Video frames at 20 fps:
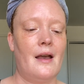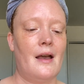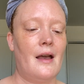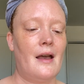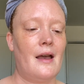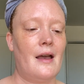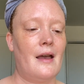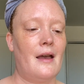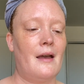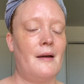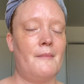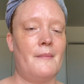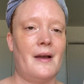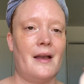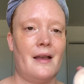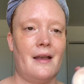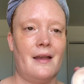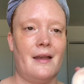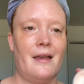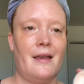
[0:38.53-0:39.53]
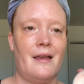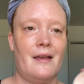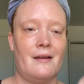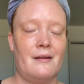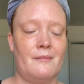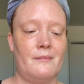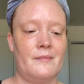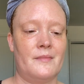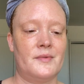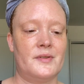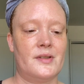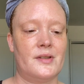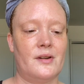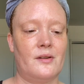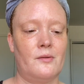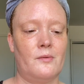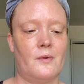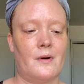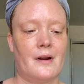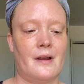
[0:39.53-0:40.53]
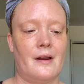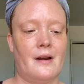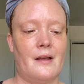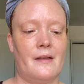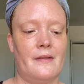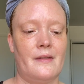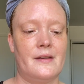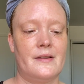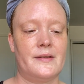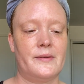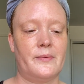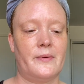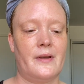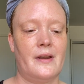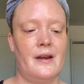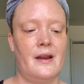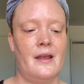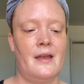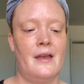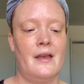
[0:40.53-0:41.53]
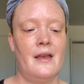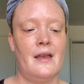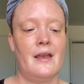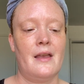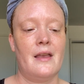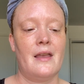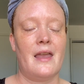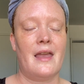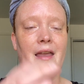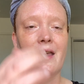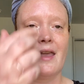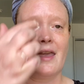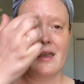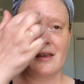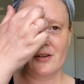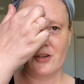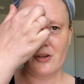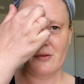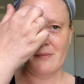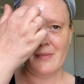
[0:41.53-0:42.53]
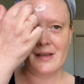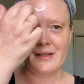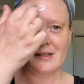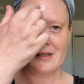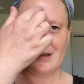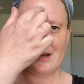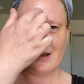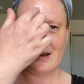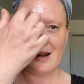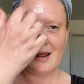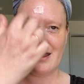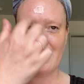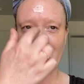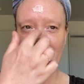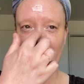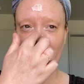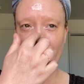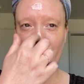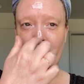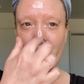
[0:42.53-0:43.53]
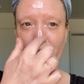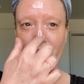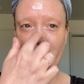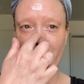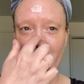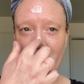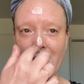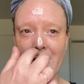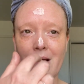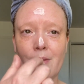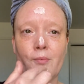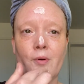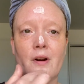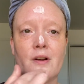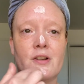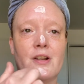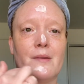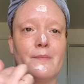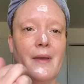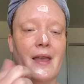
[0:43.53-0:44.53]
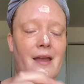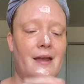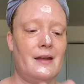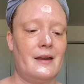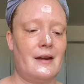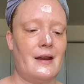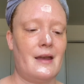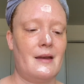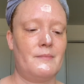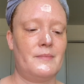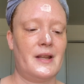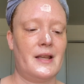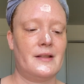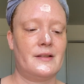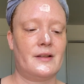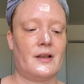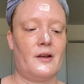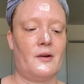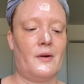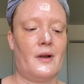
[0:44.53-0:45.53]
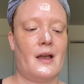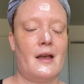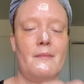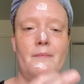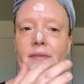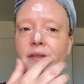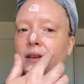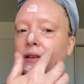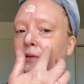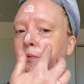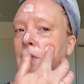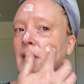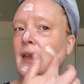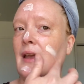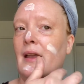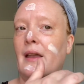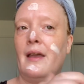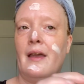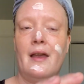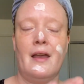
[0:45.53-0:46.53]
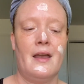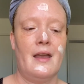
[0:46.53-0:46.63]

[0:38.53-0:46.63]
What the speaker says: I am still working on this one. In case you missed it, I had 3 project pan updates go up this week.